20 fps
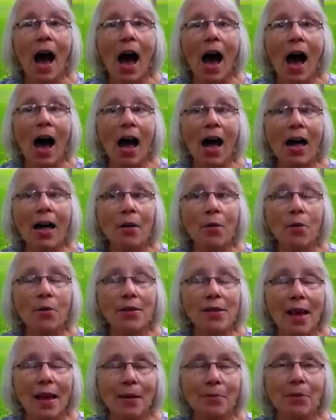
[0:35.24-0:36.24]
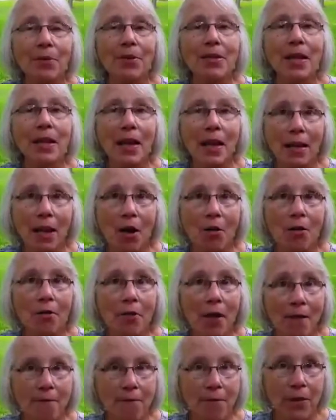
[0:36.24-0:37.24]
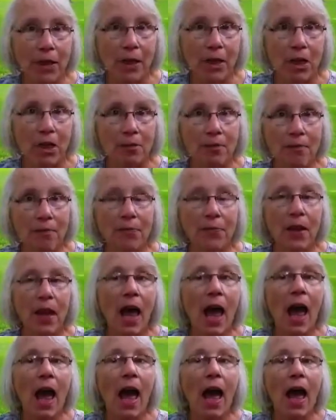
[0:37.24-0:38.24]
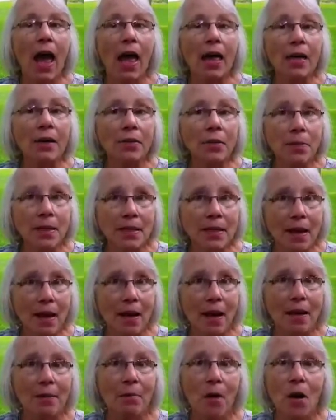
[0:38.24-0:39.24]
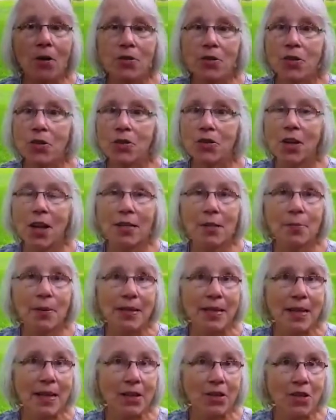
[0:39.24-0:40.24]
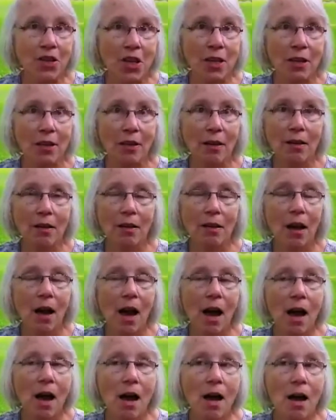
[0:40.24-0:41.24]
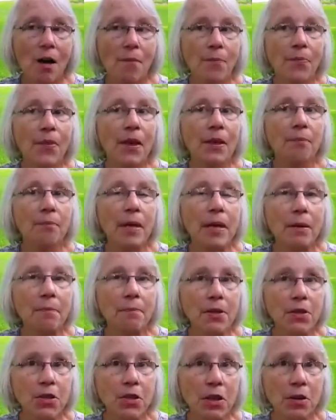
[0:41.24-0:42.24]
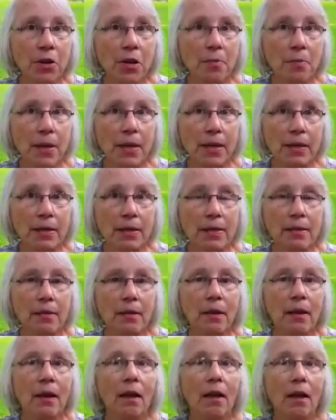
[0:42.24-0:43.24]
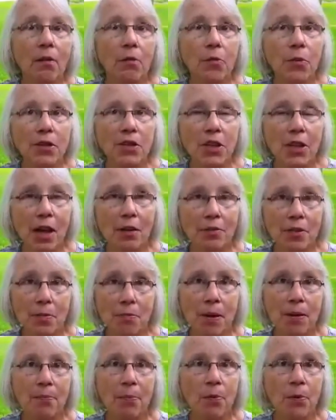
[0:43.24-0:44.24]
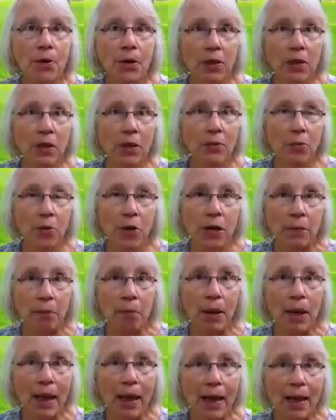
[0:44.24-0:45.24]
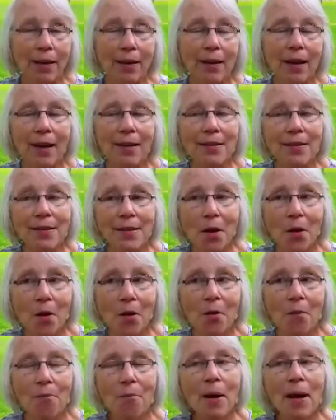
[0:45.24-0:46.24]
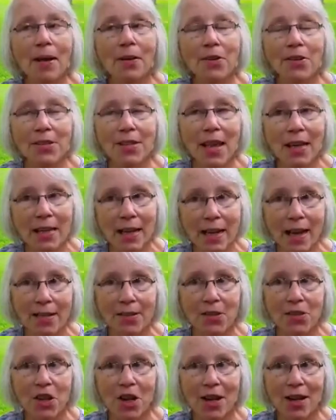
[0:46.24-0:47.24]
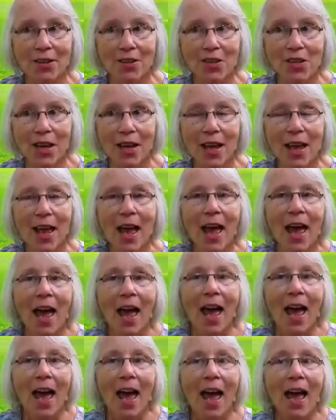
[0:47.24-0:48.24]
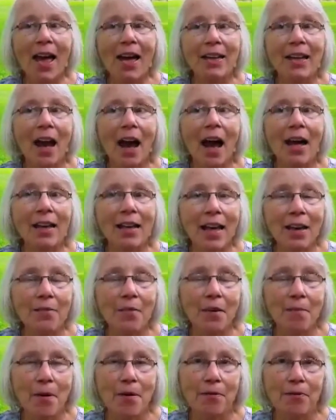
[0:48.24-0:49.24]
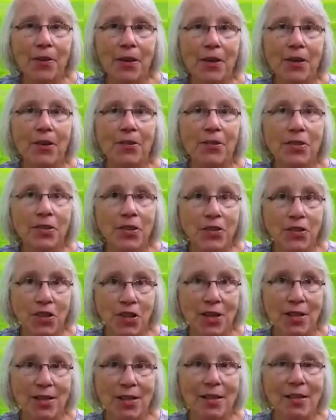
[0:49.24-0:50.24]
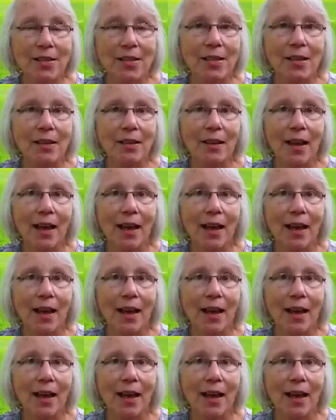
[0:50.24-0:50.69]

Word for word: I was able to let go of that fear. In the meantime, our church has been teaching um, that being a missionary means reaching out to people where you live, work, and play. And so my understanding has changed. And I gave up my fear to Jesus